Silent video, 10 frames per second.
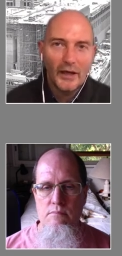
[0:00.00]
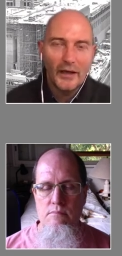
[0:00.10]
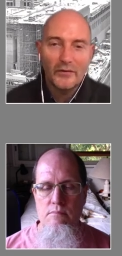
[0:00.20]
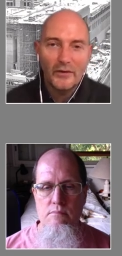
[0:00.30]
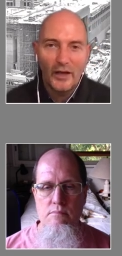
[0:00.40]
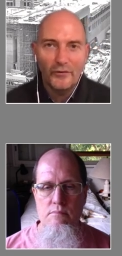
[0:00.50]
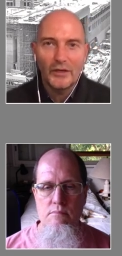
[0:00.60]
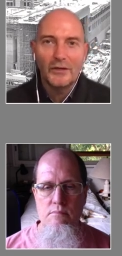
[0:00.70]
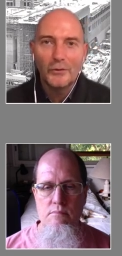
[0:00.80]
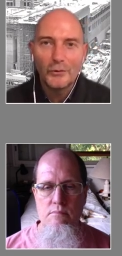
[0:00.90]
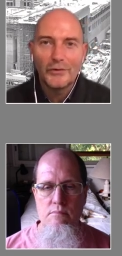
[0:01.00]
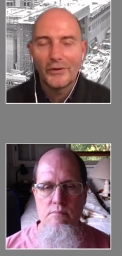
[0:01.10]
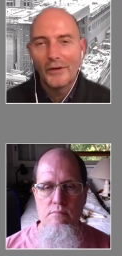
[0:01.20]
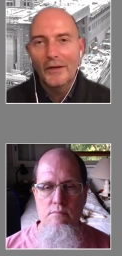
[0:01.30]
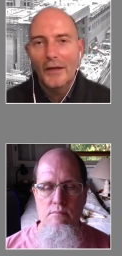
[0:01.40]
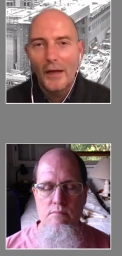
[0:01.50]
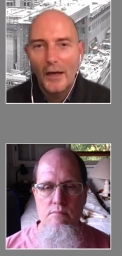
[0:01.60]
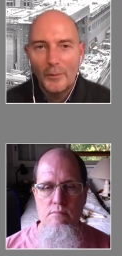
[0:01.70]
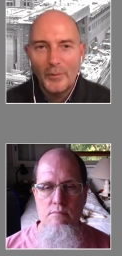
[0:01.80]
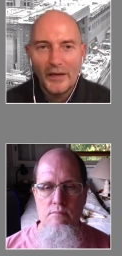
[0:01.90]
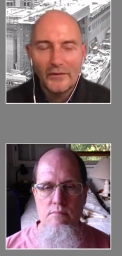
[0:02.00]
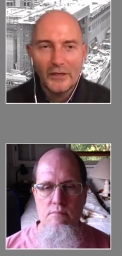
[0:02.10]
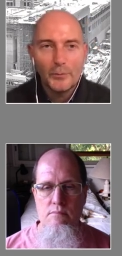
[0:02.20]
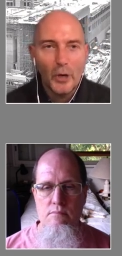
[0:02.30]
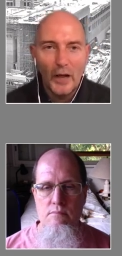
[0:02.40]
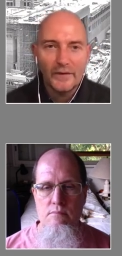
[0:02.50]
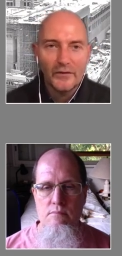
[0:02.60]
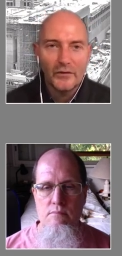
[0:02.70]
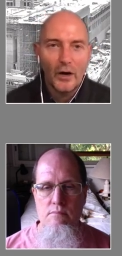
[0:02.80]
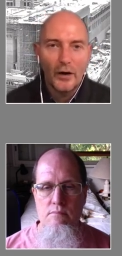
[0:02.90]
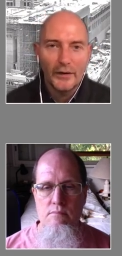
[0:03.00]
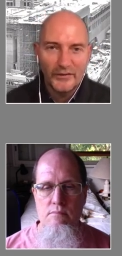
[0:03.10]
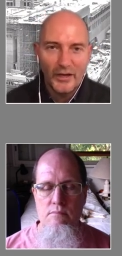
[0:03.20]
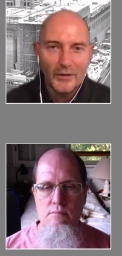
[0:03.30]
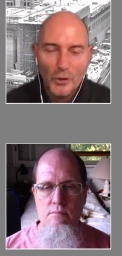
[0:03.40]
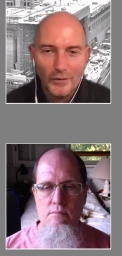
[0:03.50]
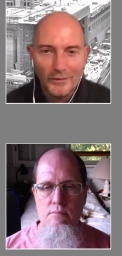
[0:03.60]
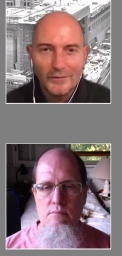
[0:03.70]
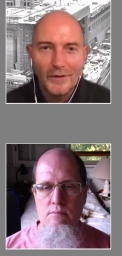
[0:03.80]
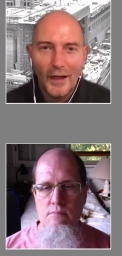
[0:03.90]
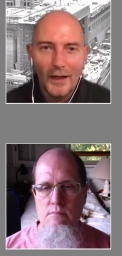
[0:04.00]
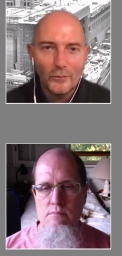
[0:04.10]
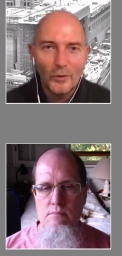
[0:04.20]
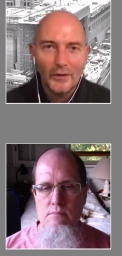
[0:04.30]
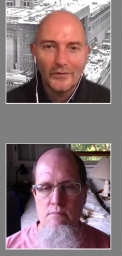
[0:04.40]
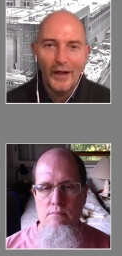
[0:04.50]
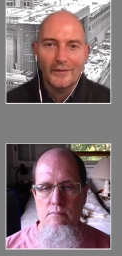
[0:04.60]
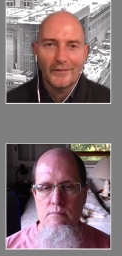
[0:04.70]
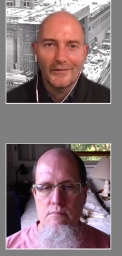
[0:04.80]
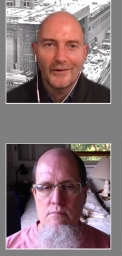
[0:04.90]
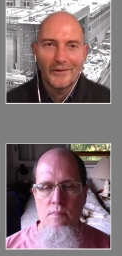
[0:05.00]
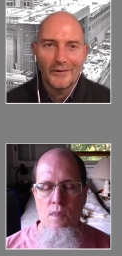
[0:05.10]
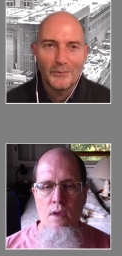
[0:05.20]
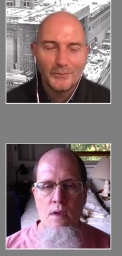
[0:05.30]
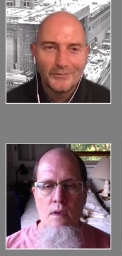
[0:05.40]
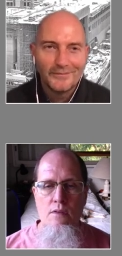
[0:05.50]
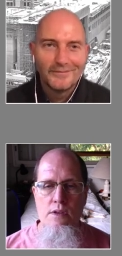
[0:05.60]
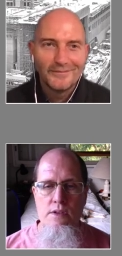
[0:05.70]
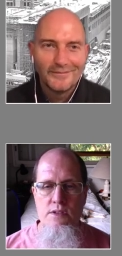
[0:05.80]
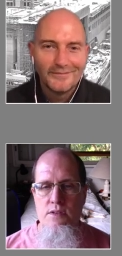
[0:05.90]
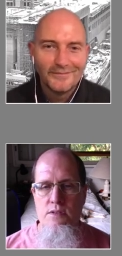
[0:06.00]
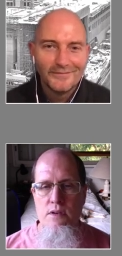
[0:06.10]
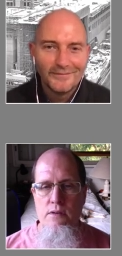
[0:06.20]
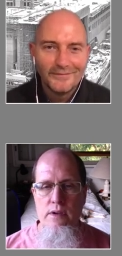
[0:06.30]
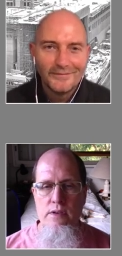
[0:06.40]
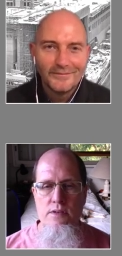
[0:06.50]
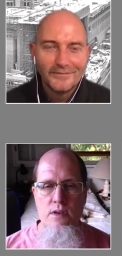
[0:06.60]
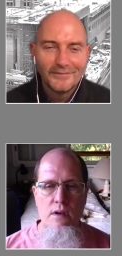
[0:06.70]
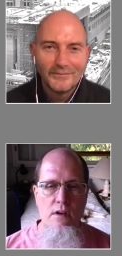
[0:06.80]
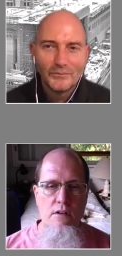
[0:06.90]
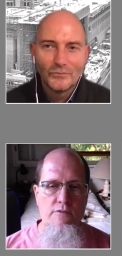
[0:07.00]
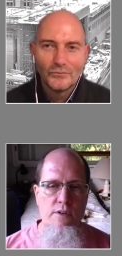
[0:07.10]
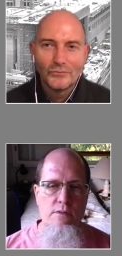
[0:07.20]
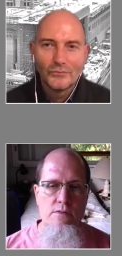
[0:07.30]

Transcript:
Speaker 1: guest Kevin Newt basically brought this to our attention. And what is that, DeSoto?
Speaker 2: This is a series of